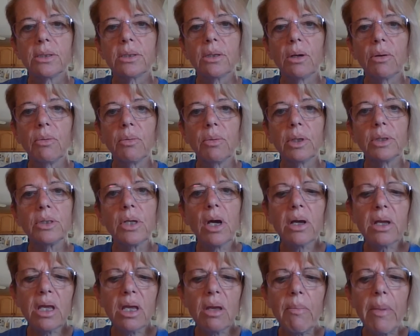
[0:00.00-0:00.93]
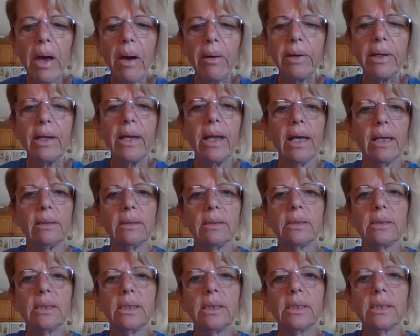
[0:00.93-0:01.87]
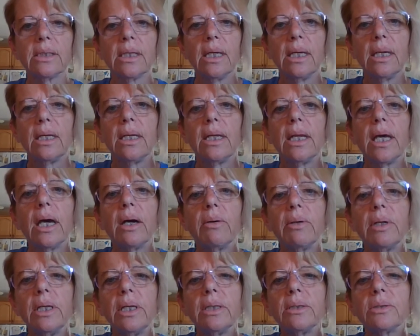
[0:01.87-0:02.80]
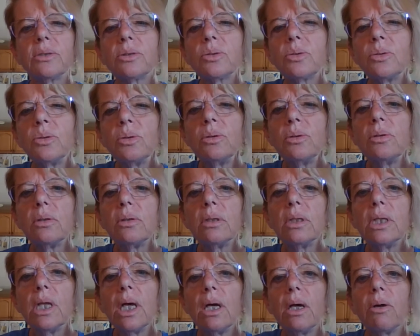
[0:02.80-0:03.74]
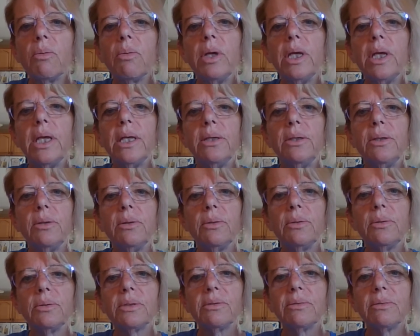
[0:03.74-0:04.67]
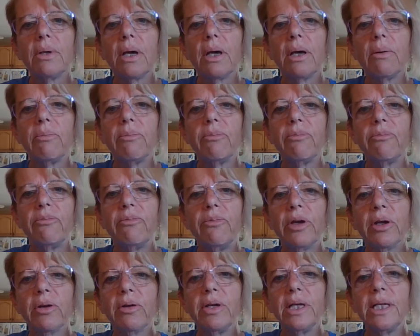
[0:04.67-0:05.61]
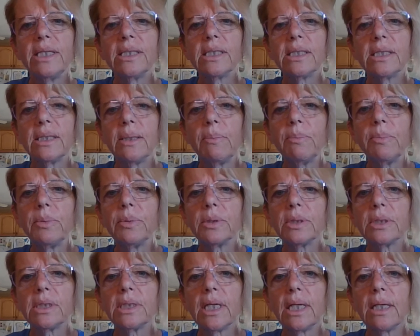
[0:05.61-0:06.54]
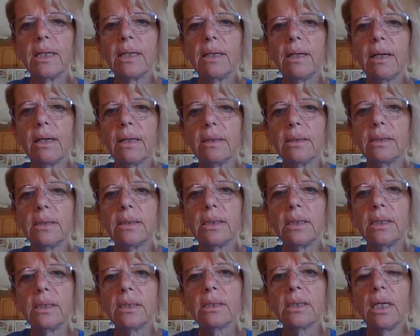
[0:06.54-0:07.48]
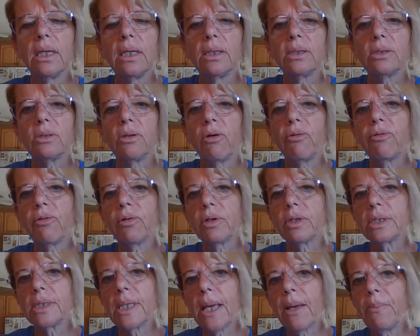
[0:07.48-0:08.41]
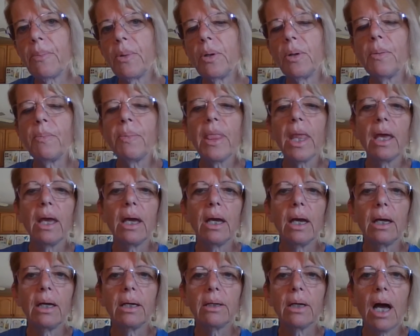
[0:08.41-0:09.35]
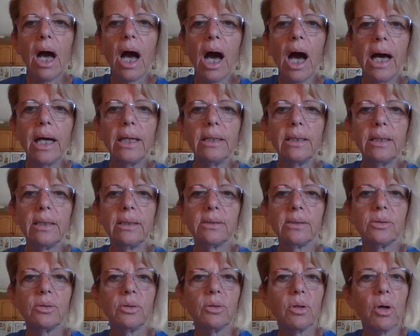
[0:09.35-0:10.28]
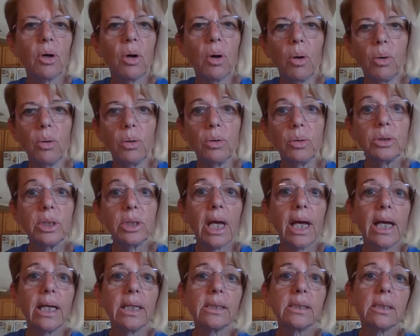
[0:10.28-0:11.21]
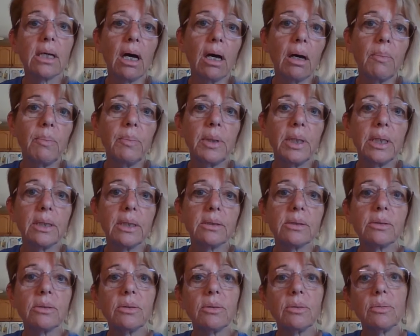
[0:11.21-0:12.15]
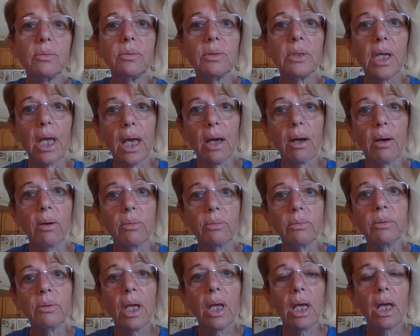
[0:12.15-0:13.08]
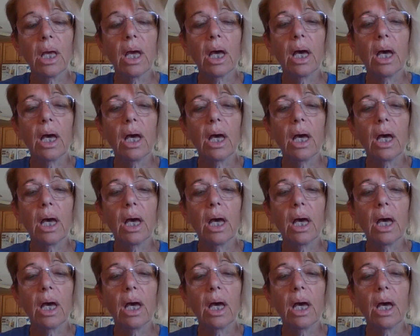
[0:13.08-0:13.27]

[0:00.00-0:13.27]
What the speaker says: So we're talking about analogies. Now, in school, we use very simple set analogies. So, for example, hot is to cold as up is to down.